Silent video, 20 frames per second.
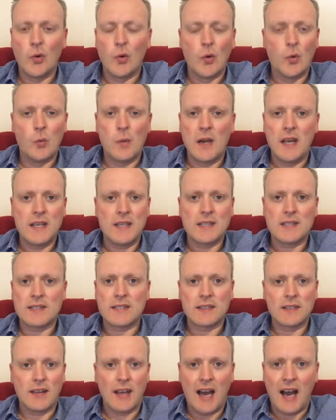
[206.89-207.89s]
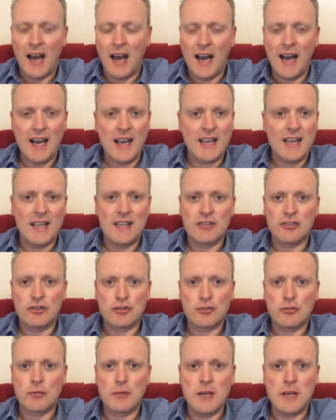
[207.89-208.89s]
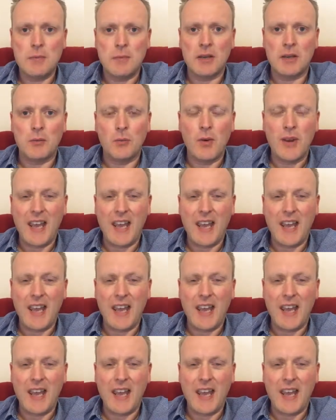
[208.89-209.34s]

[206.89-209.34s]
always high and screaming.